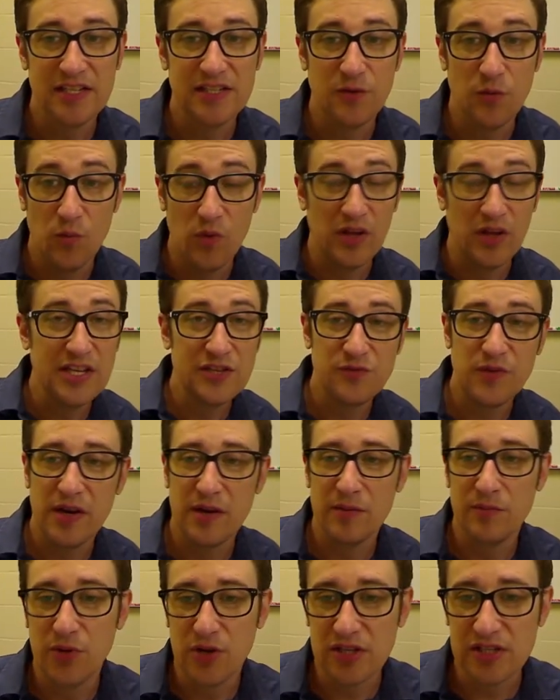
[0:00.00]
Well, he's
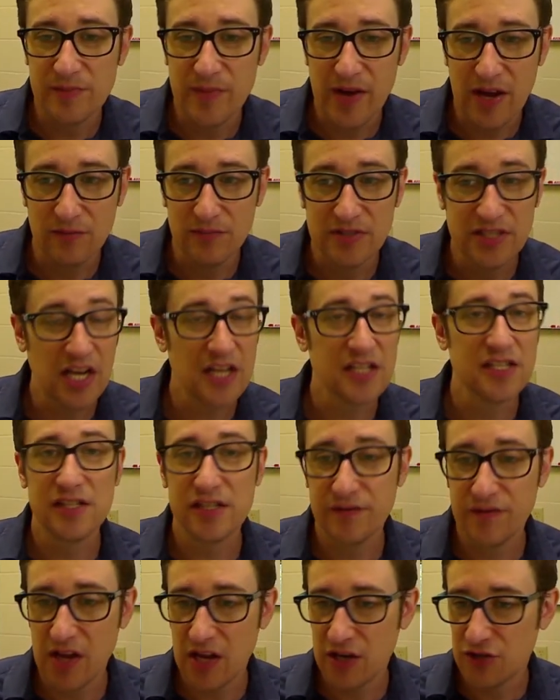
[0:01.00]
written books about
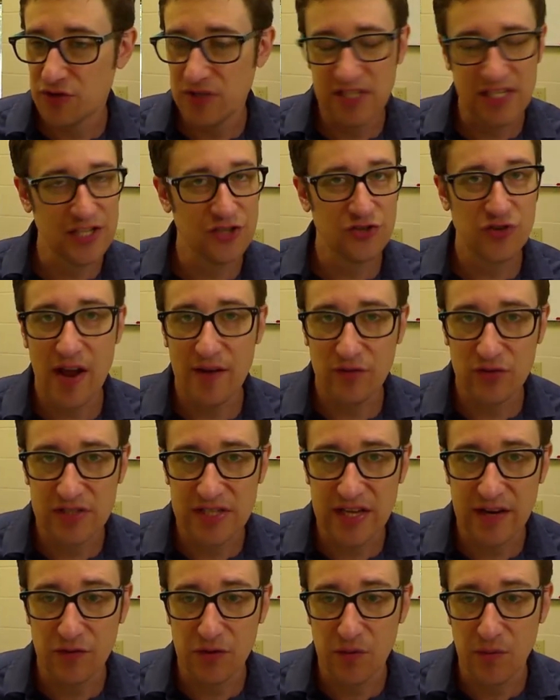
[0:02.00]
dozens of countries. He travels
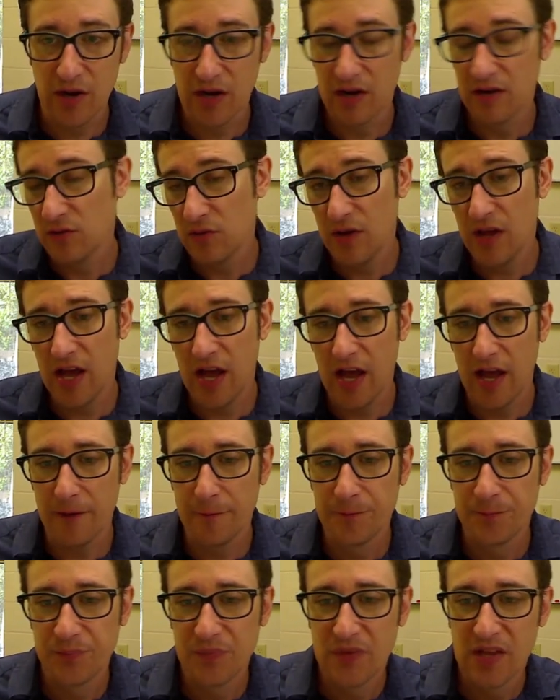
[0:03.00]
everywhere.
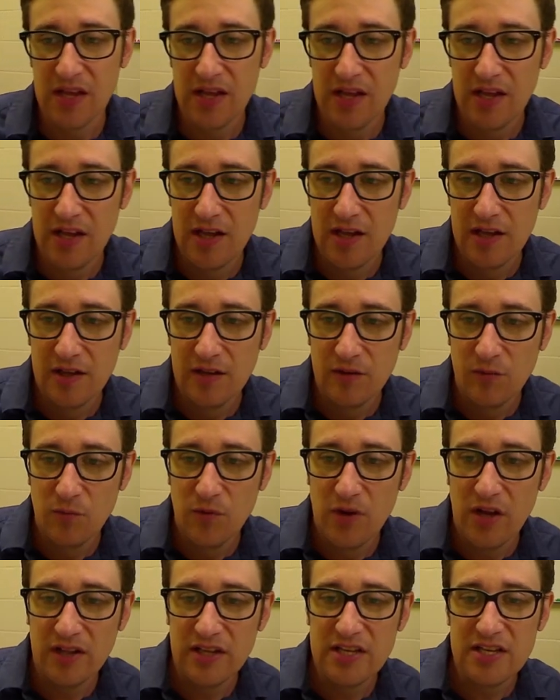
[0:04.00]
Okay.
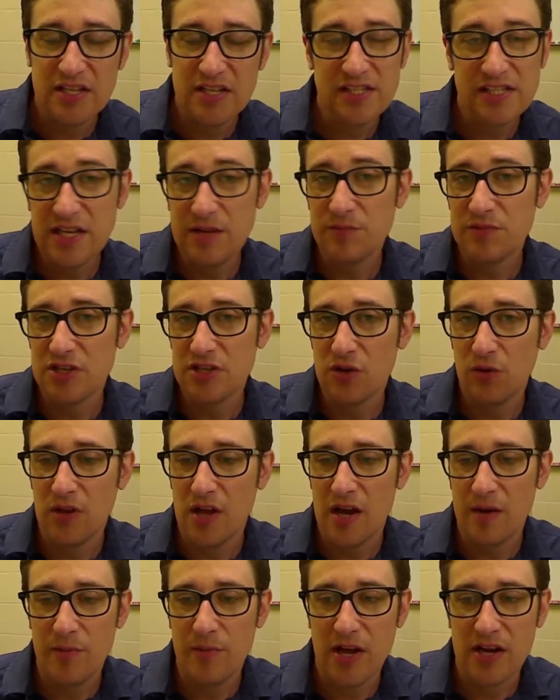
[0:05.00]
Well, he does seem to know a
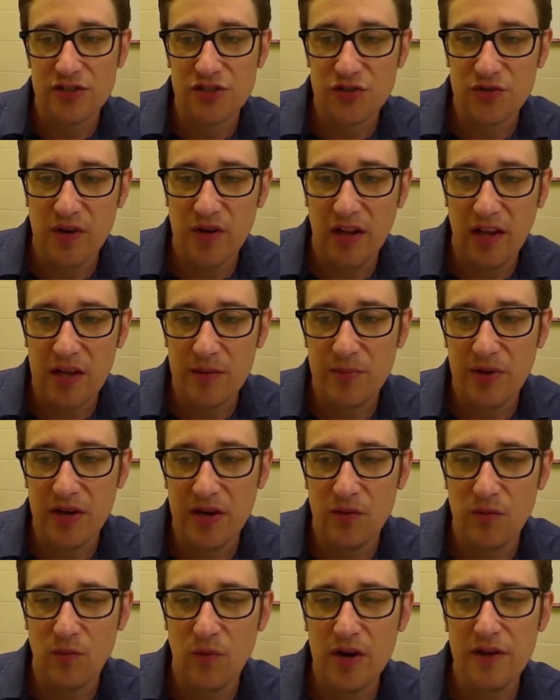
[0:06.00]
lot about Australia,
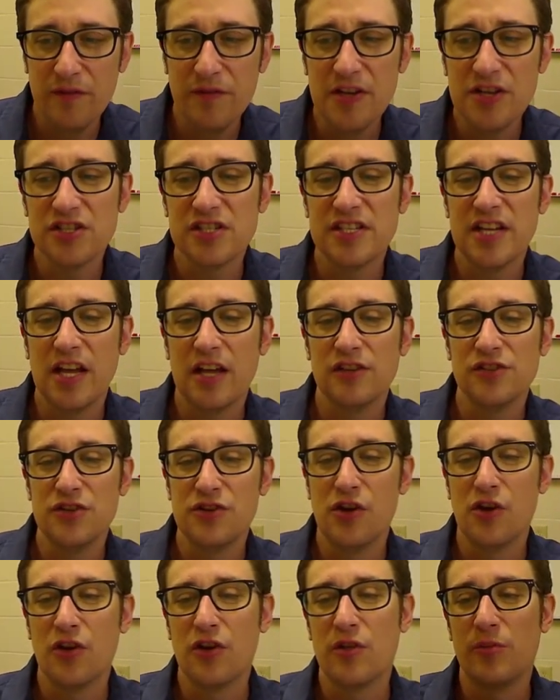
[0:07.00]
but what if he just tells you
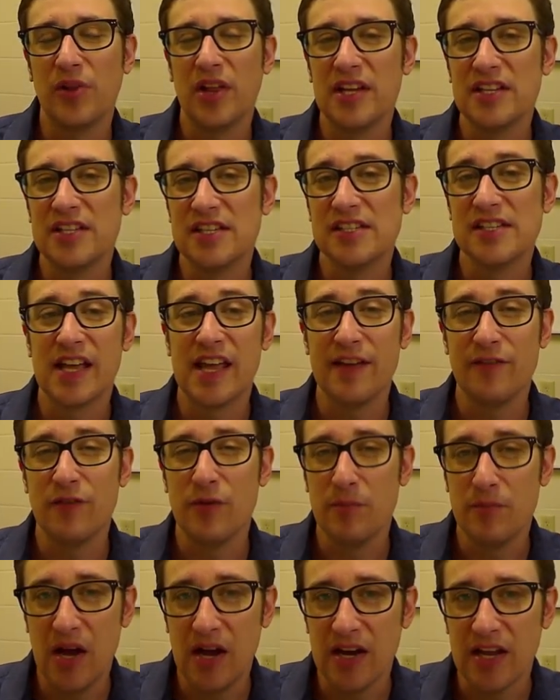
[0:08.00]
to go to the places that give
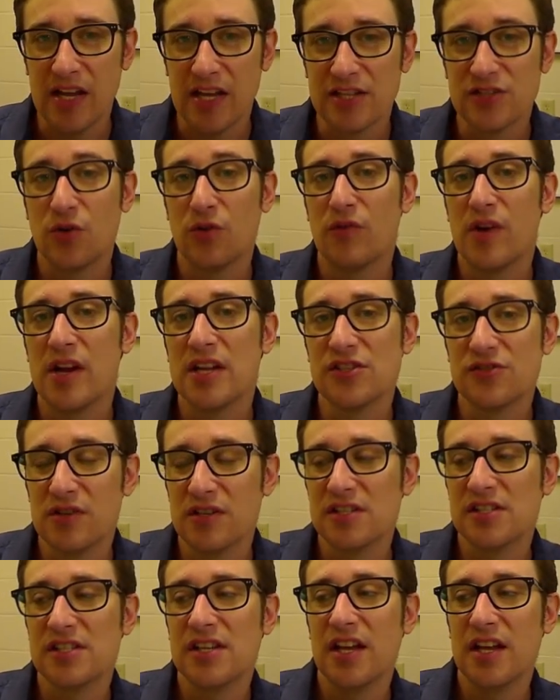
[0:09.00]
him money? So a
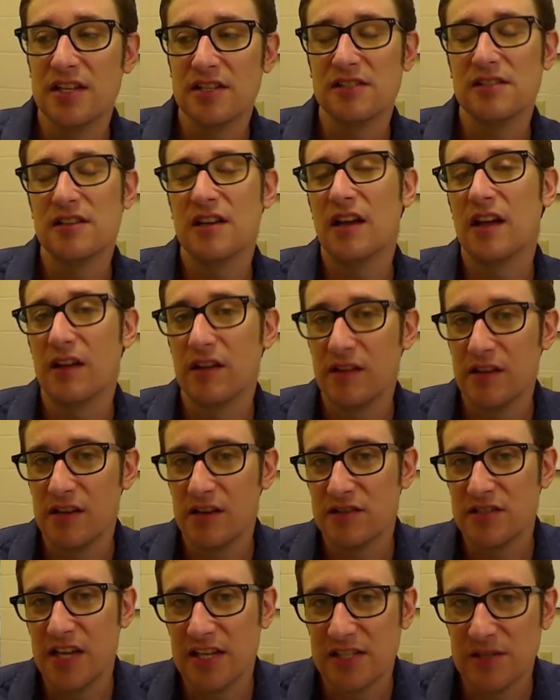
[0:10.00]
restaurant says, yeah, here,
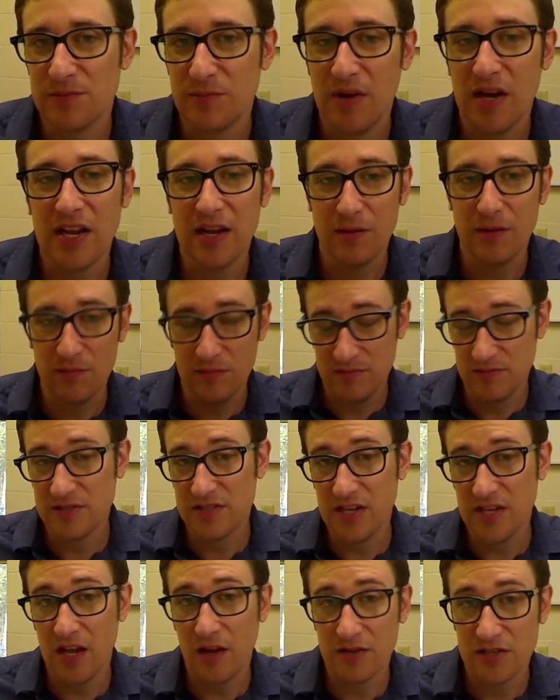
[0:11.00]
take some money and
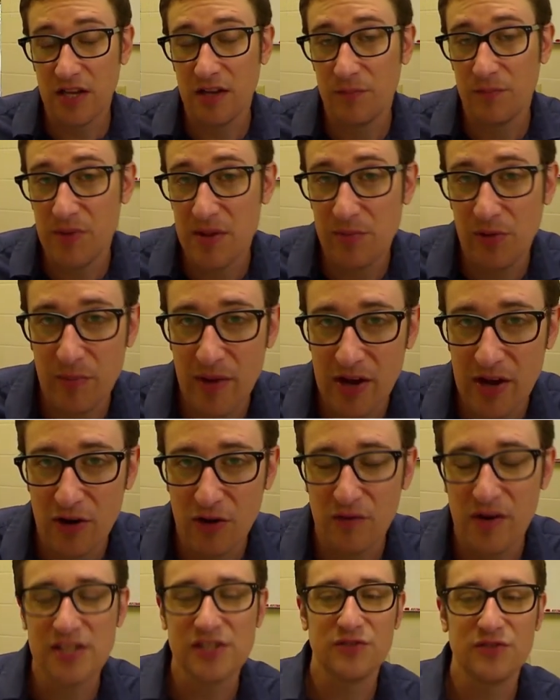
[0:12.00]
tell people about our
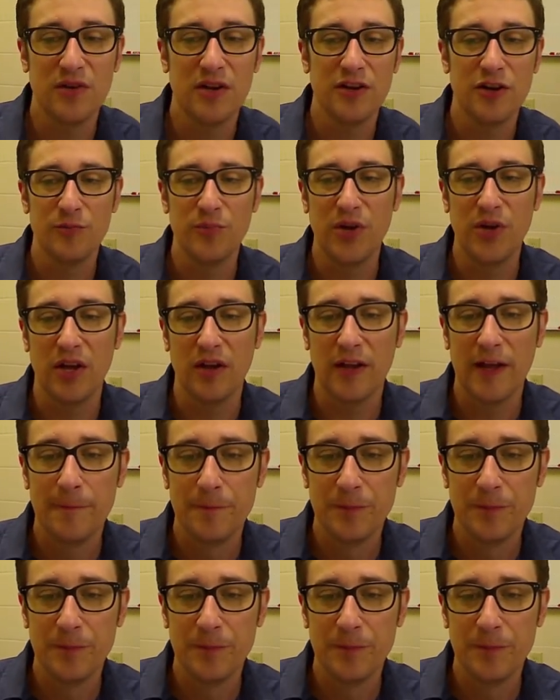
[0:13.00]
restaurant in your book.